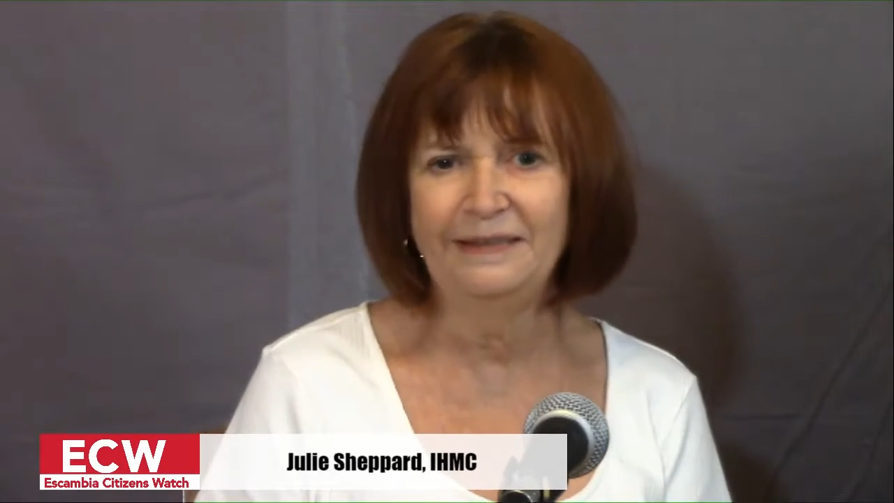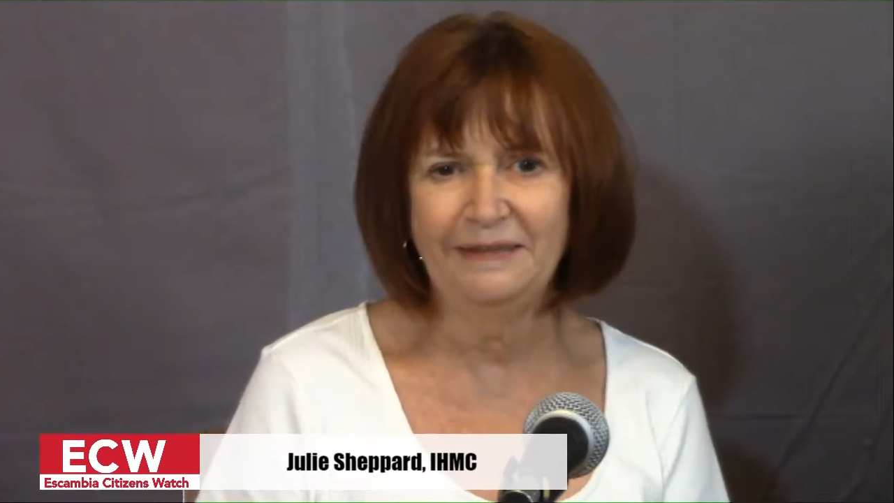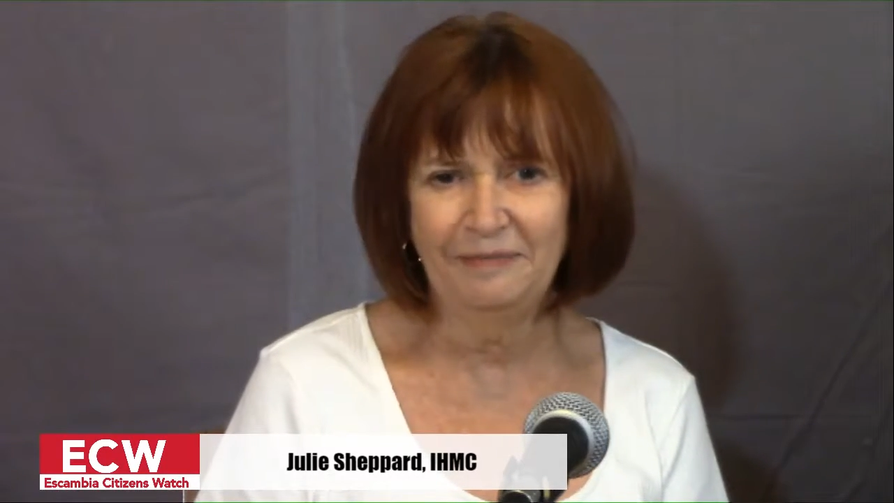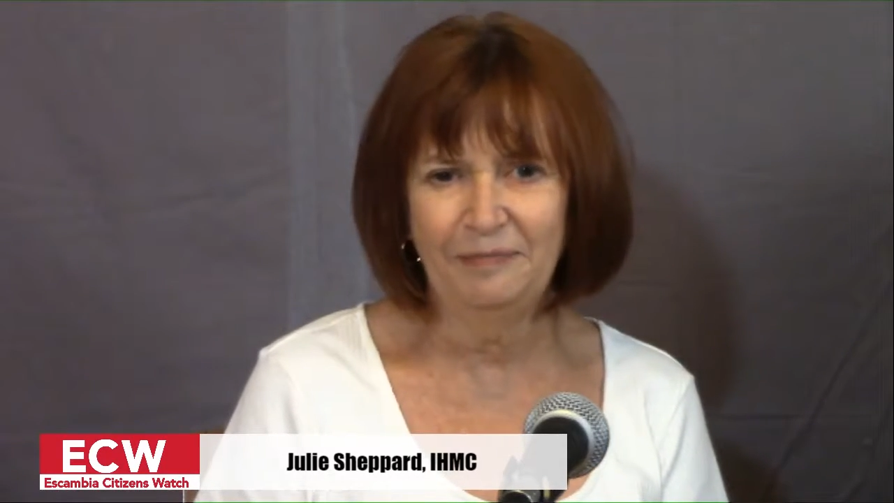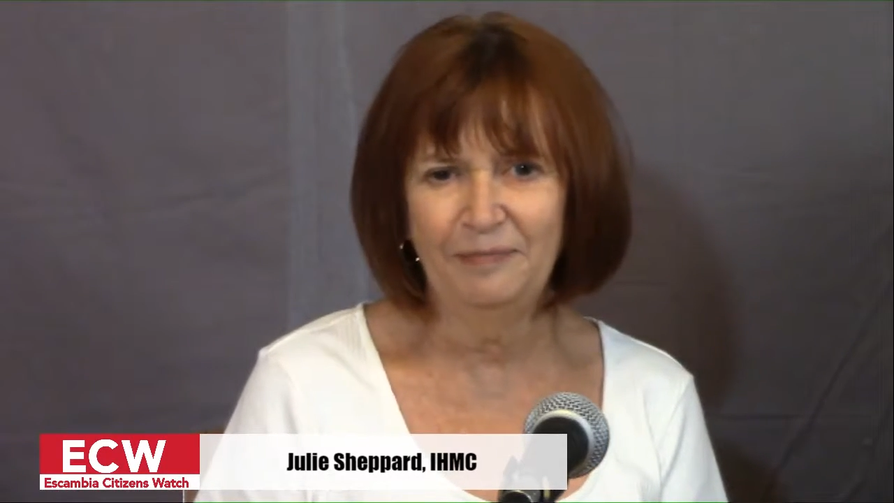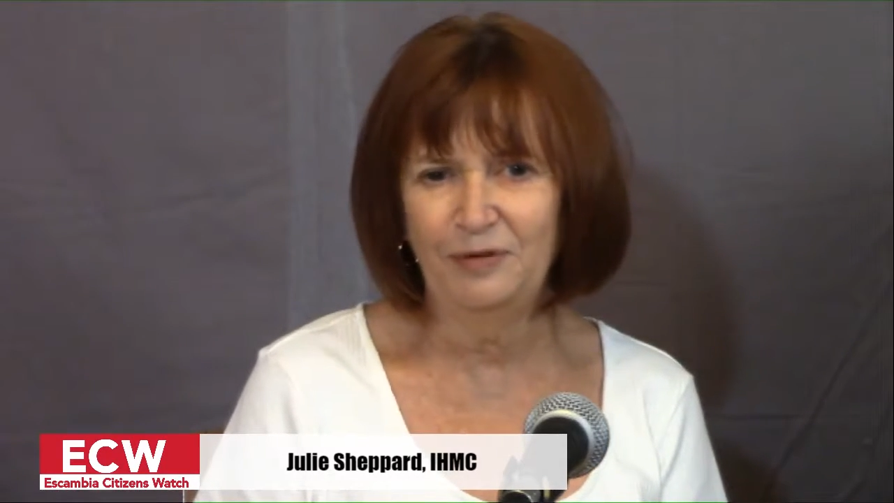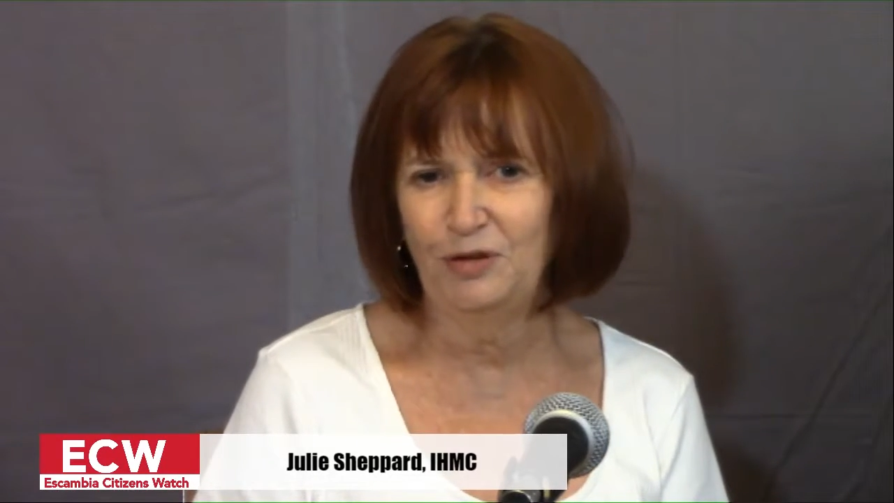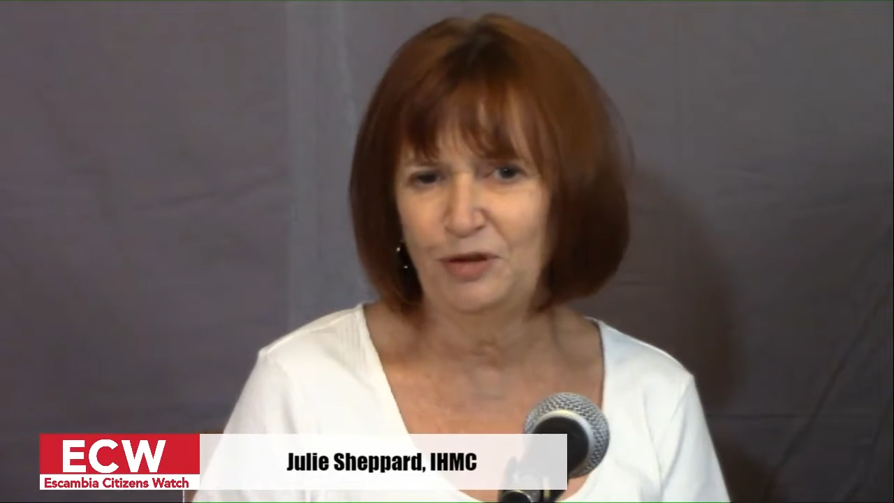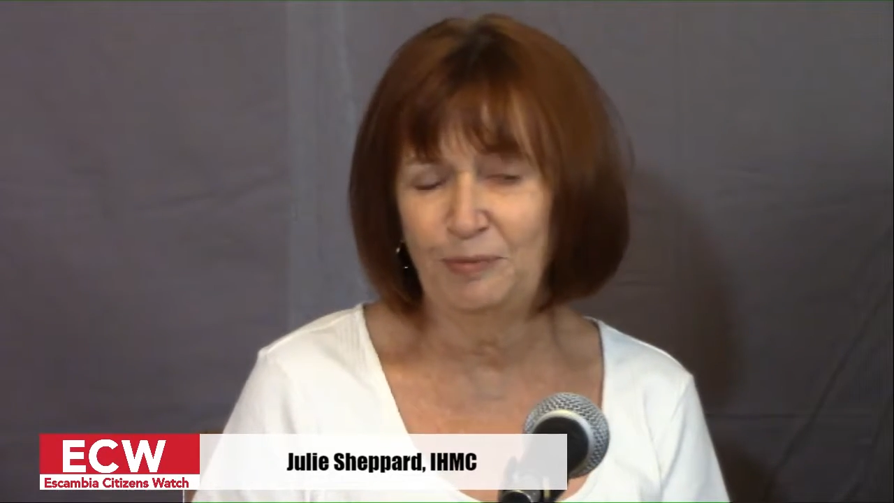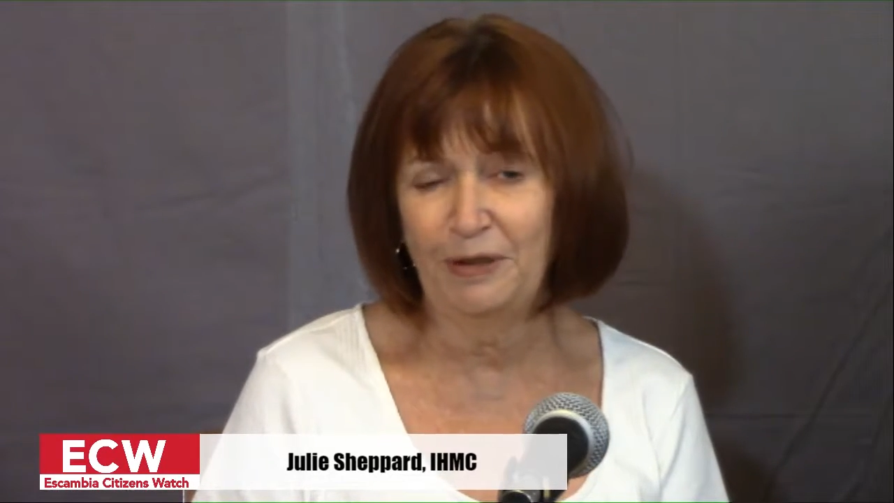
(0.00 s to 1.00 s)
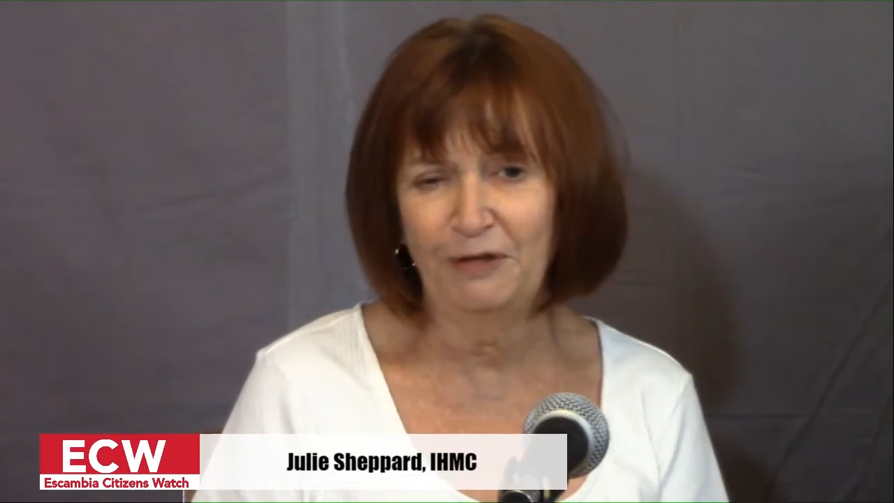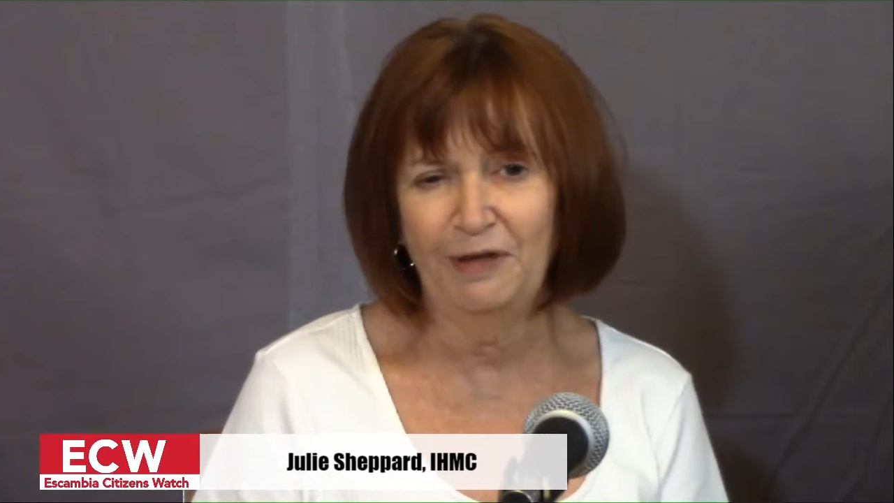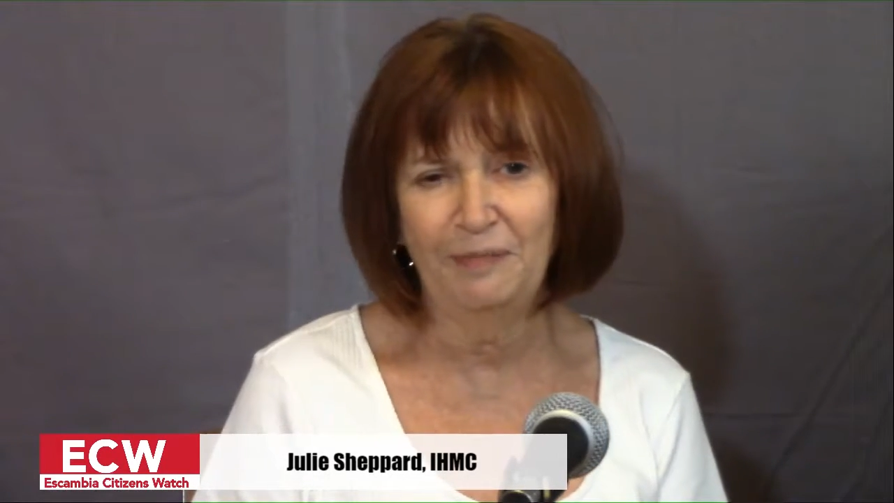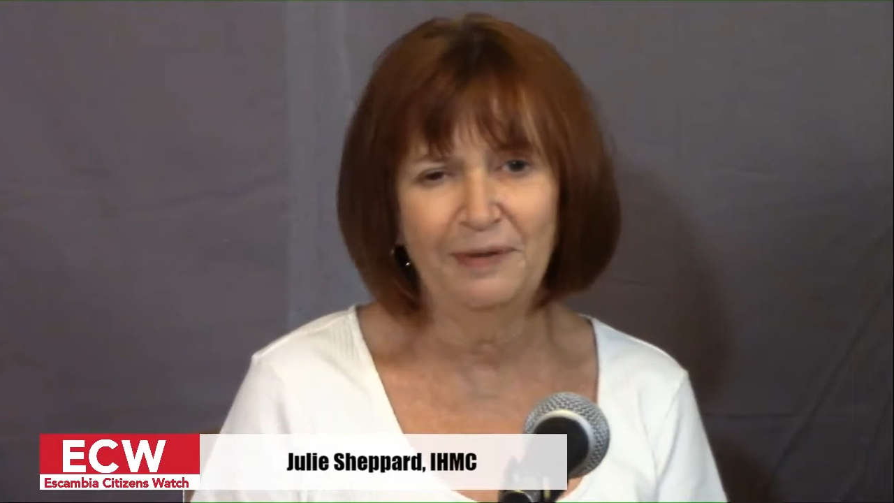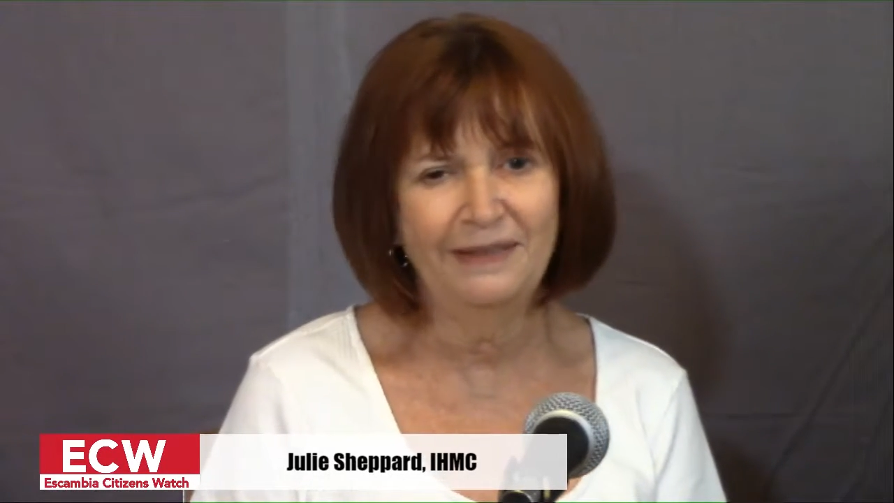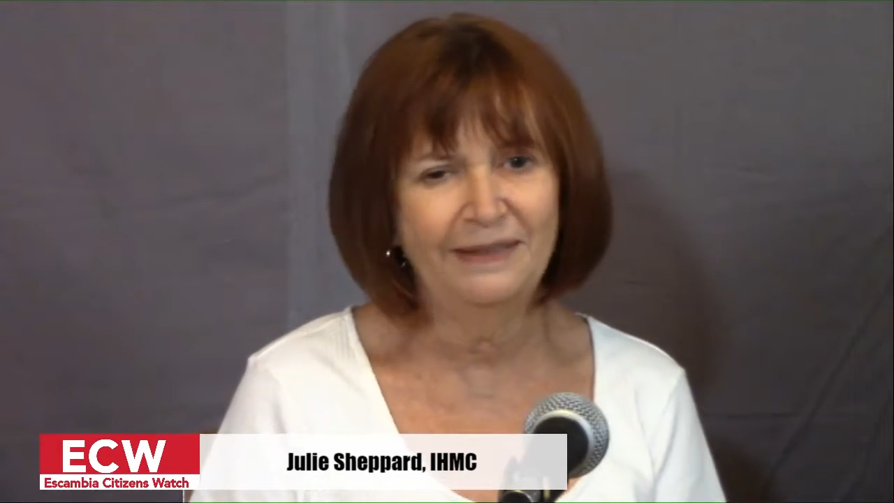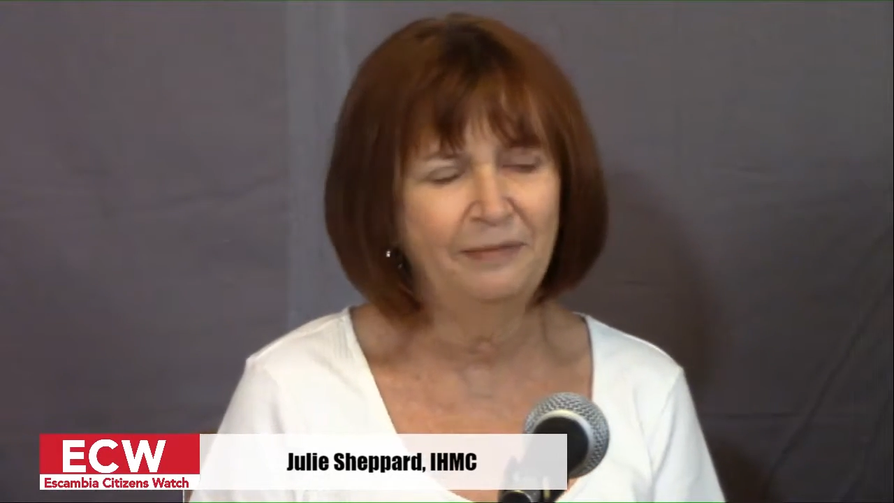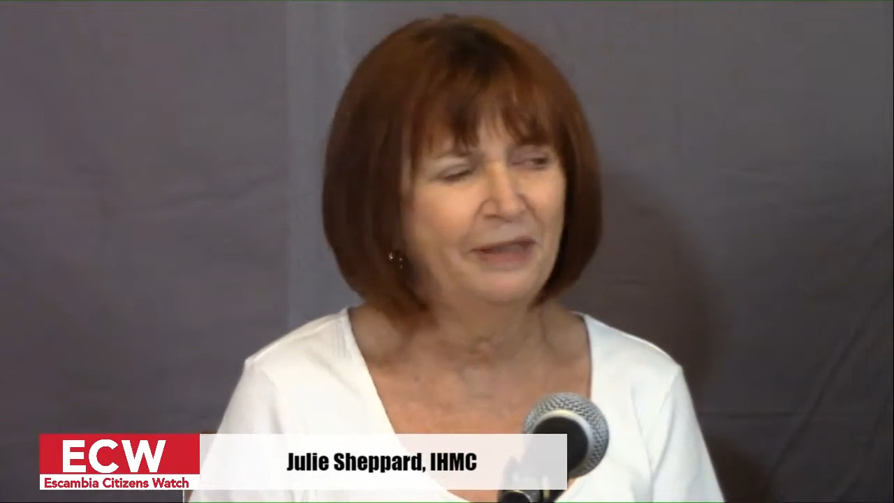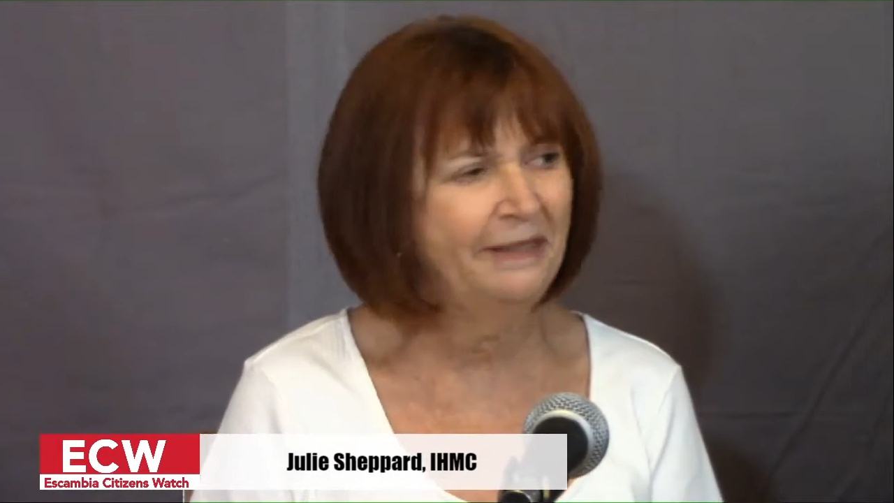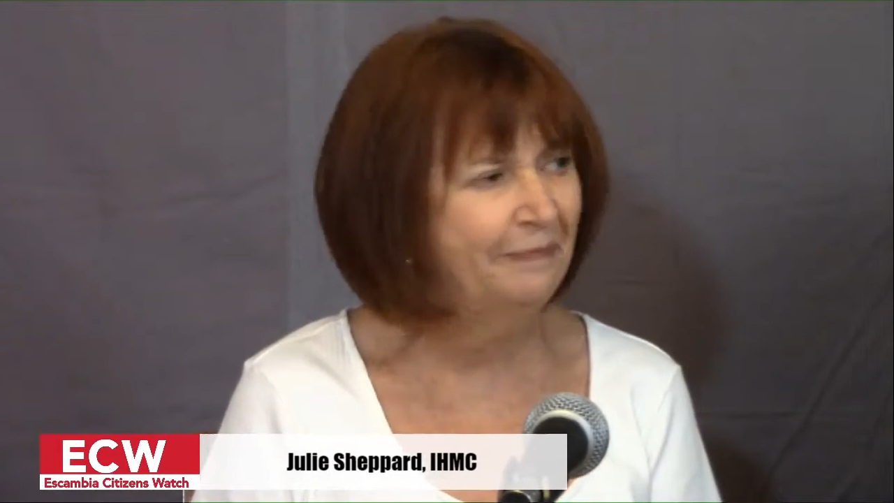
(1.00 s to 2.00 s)
and it's just been a great place to
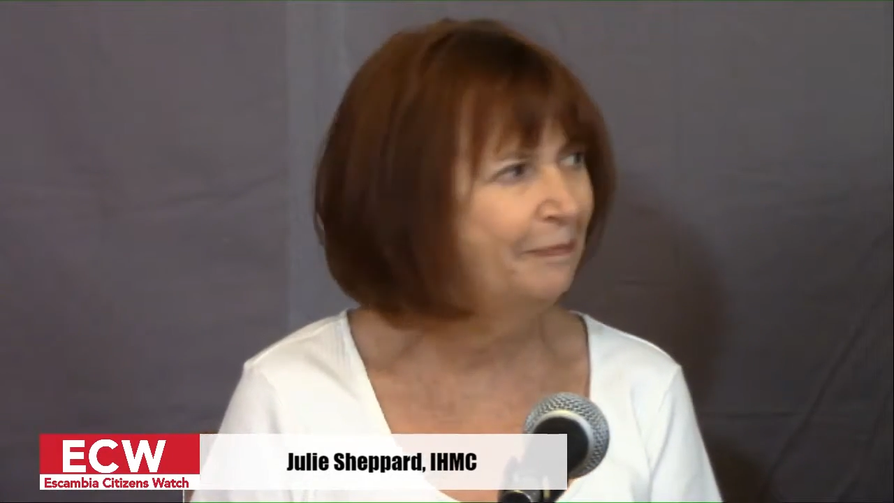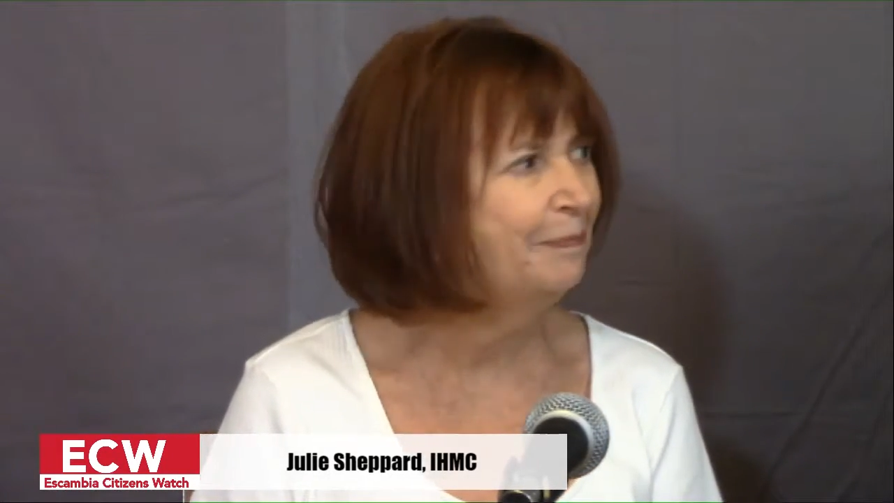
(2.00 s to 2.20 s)
be.